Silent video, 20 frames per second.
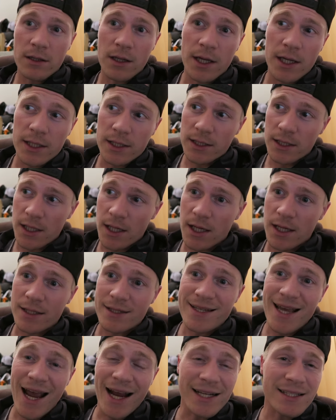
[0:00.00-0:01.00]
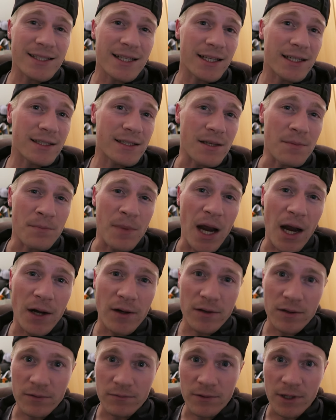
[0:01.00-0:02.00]
like uh, tactics in
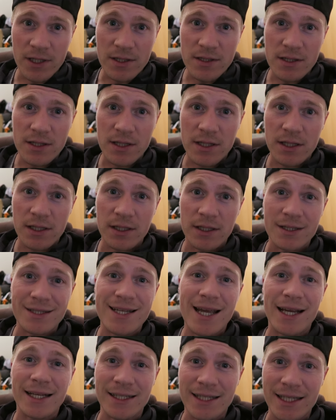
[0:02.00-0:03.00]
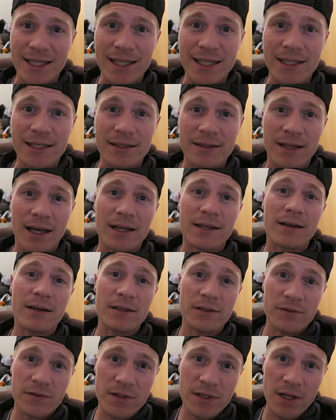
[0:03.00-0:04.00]
marathon racing and technique and that
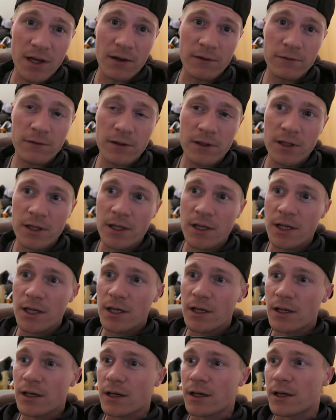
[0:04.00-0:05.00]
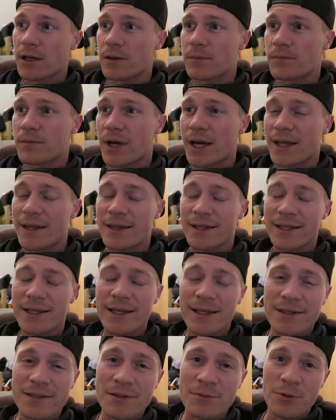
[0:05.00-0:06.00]
kind of stuff, um, and the
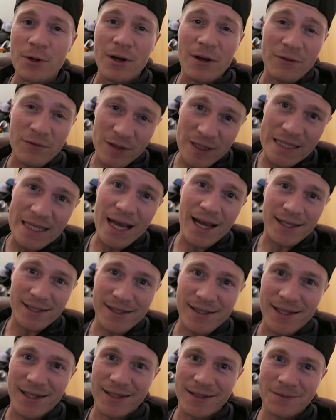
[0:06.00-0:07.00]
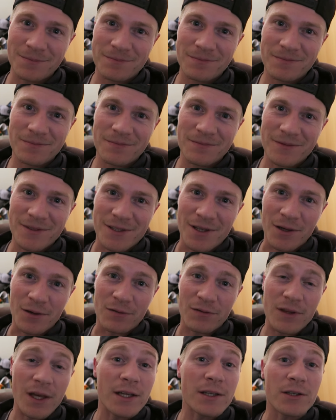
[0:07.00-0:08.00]
kids were fantastic,
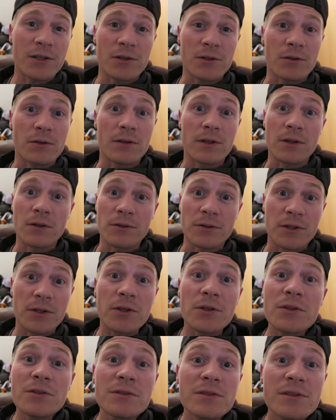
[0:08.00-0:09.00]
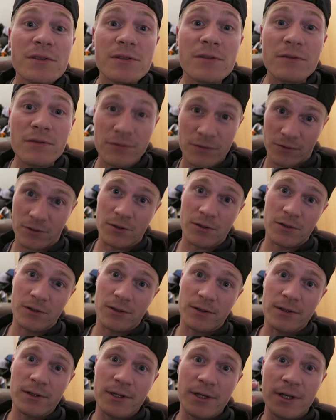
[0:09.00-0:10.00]
so thank you little dudes
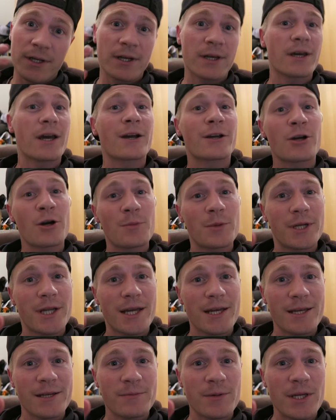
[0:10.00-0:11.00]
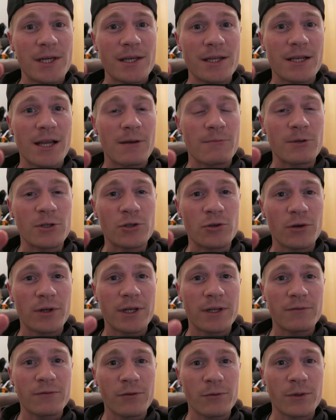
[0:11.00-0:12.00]
for accommodating me and letting me
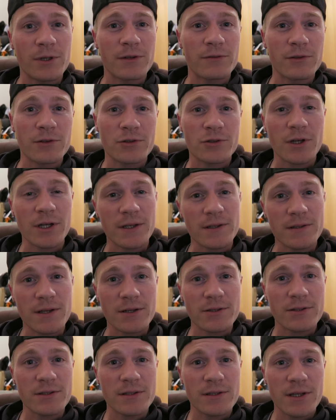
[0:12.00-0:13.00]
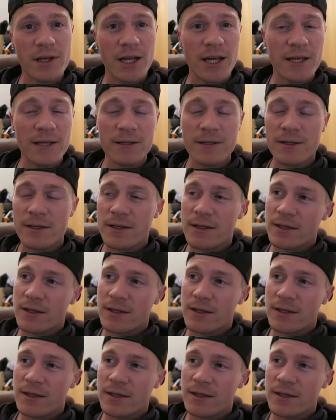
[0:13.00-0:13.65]
join in for one of your training sessions today.